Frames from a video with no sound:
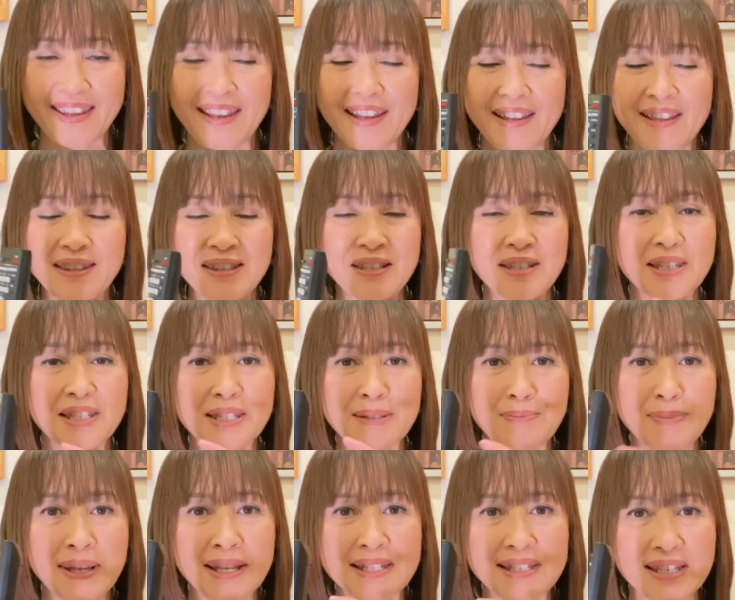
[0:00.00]
And this is
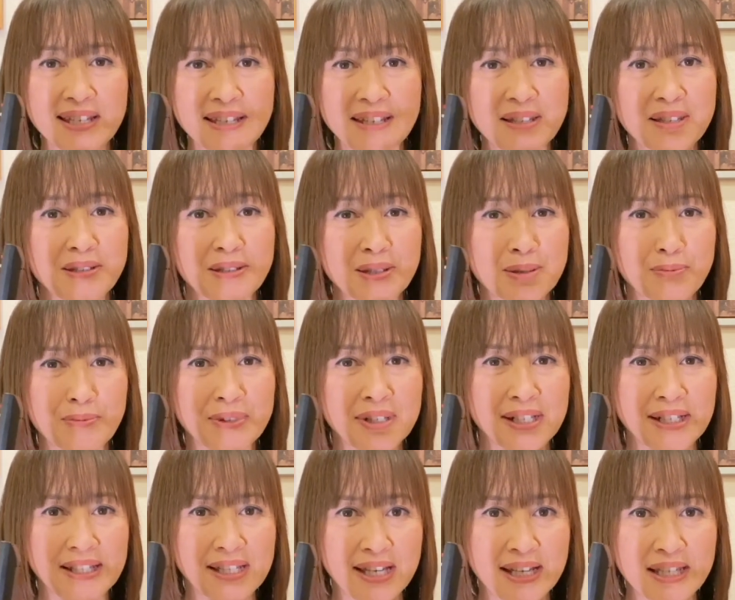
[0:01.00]
plastic and it's
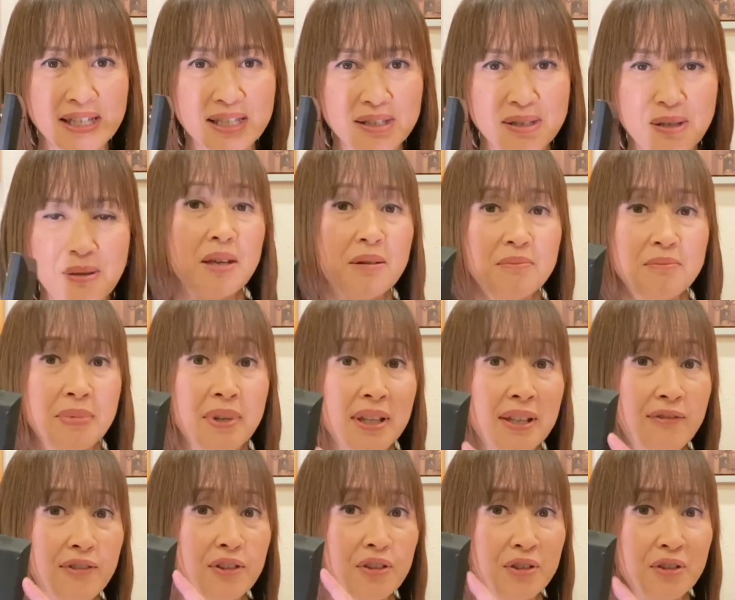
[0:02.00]
pretty light, but
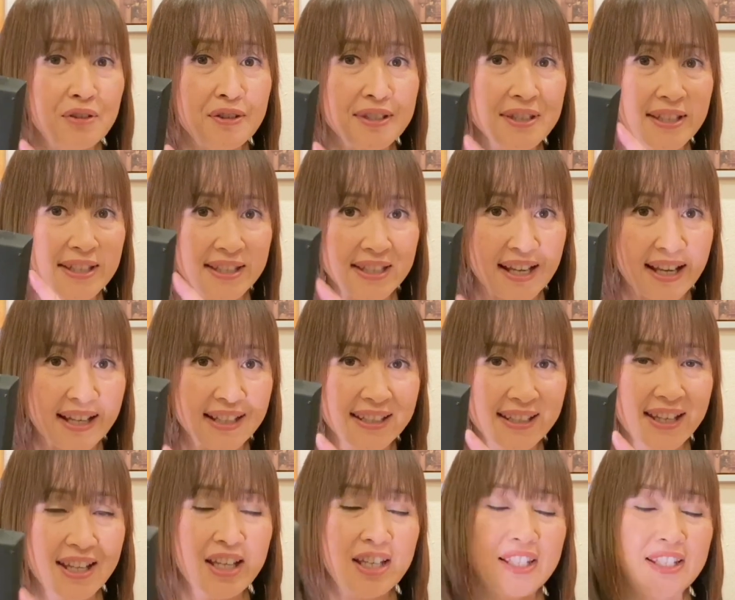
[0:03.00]
if you use the side,
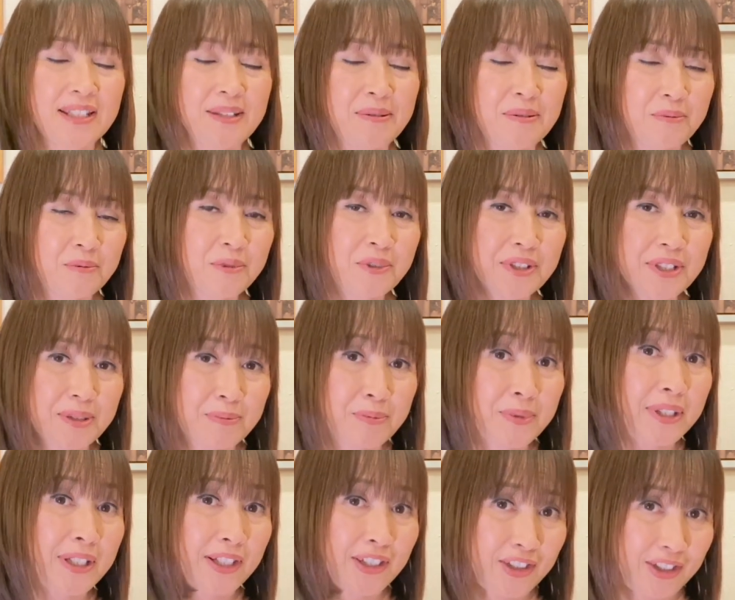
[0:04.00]
it works
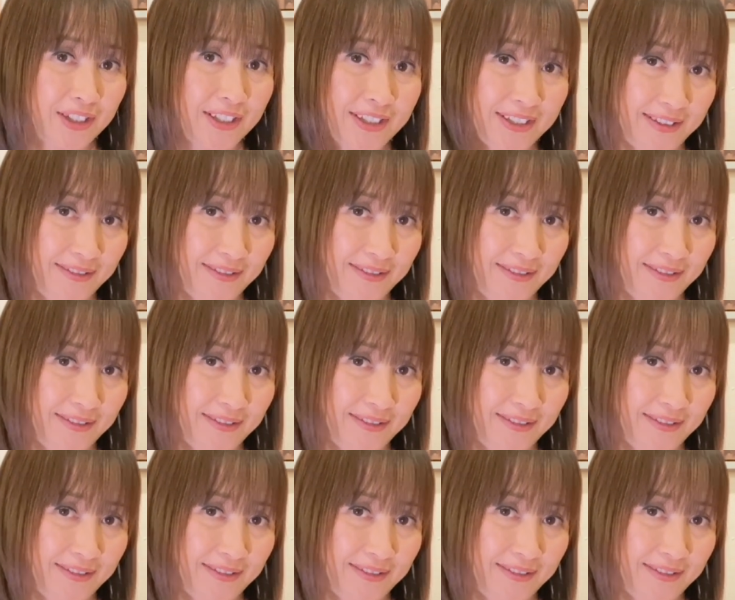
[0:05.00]
pretty good.